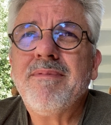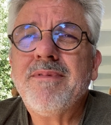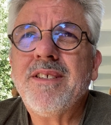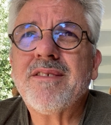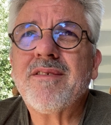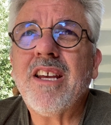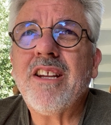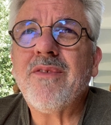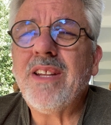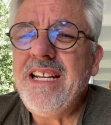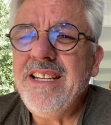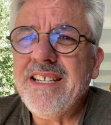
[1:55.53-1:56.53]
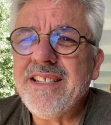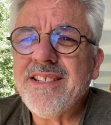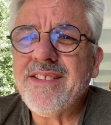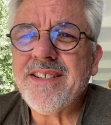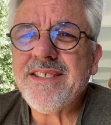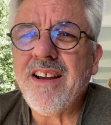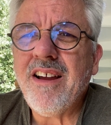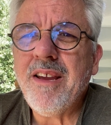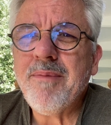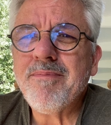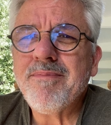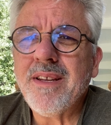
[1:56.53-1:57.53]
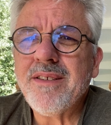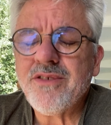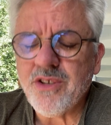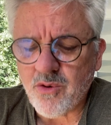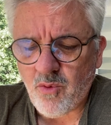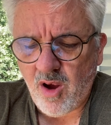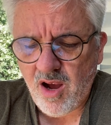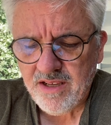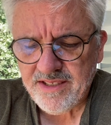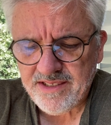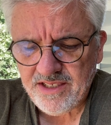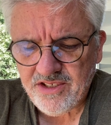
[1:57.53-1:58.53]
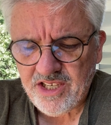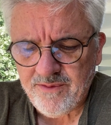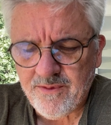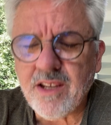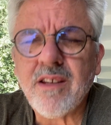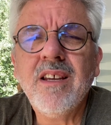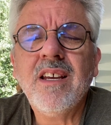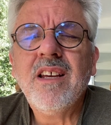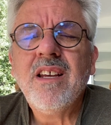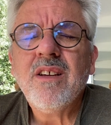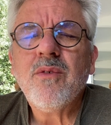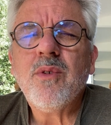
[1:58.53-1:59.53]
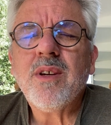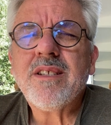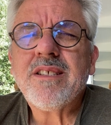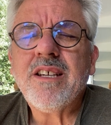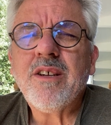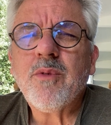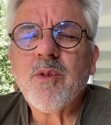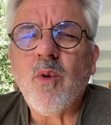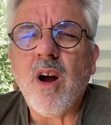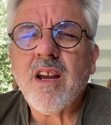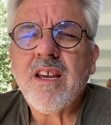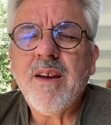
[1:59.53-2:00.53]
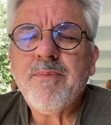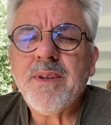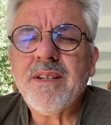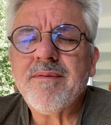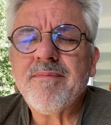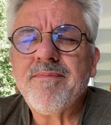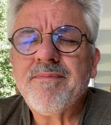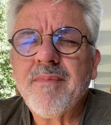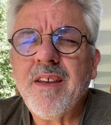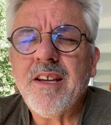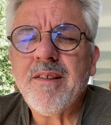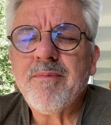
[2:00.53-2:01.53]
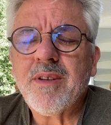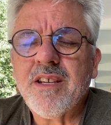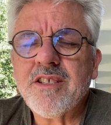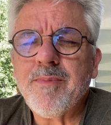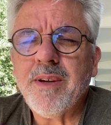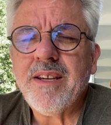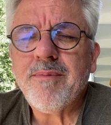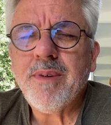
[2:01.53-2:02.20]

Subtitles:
Just kind of leaned into the time and took walks each evening. Would walk up, and because my